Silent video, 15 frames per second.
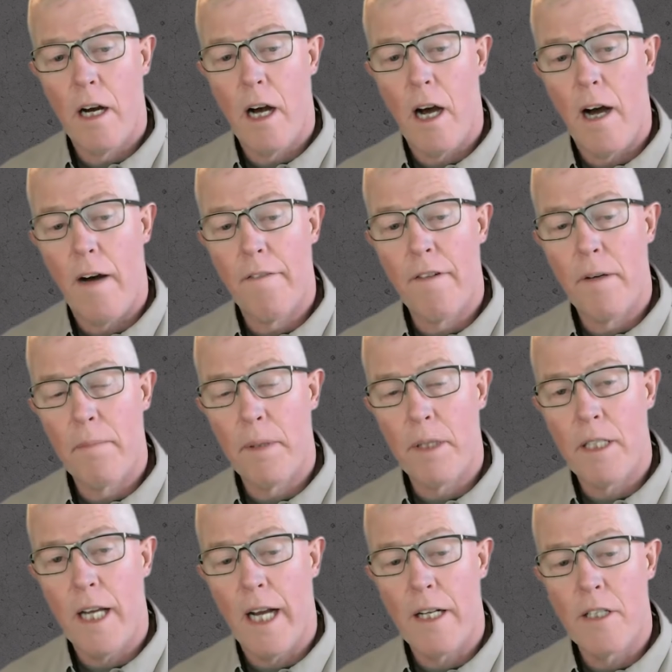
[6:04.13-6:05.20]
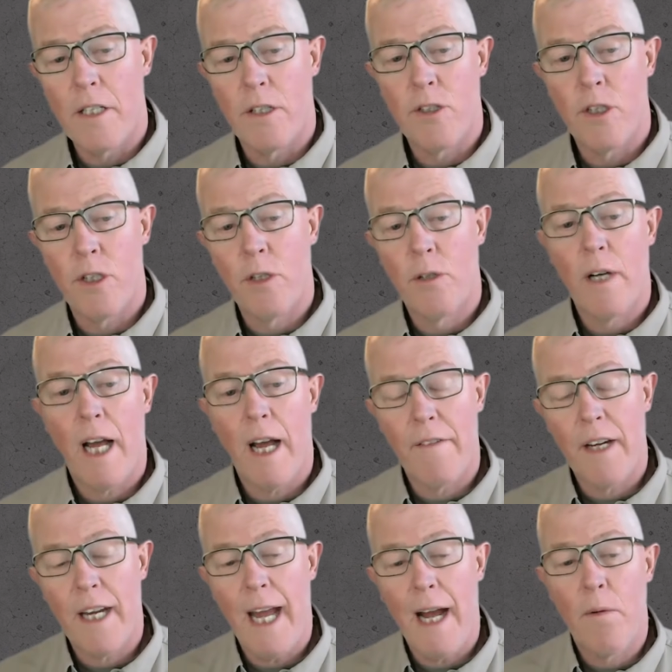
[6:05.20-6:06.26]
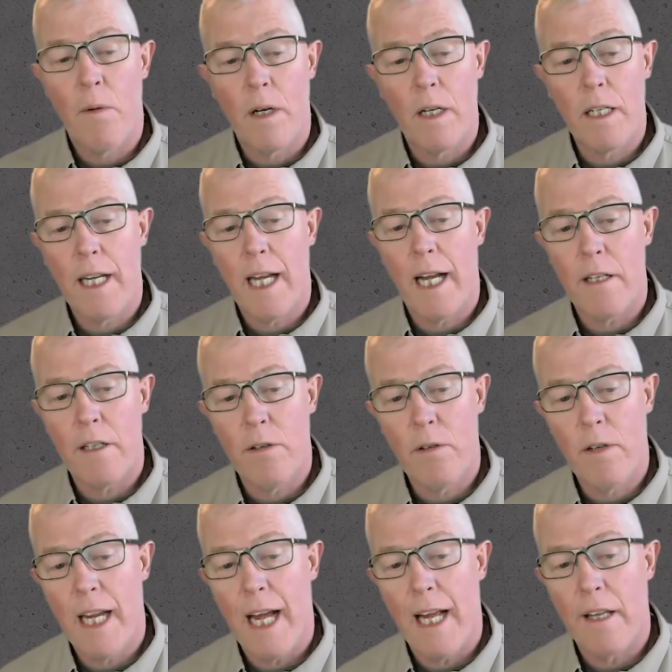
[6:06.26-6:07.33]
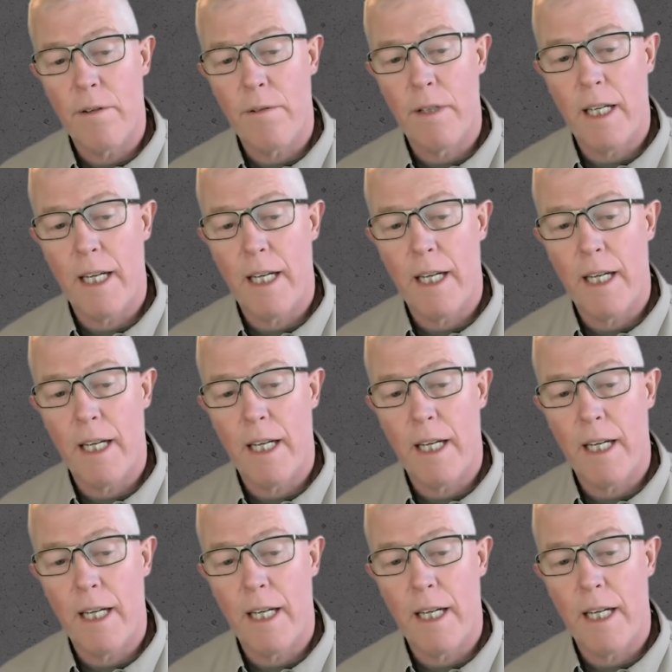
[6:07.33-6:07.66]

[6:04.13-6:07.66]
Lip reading: of protection. So you'll have Cat 1, Cat 2, Cat 3,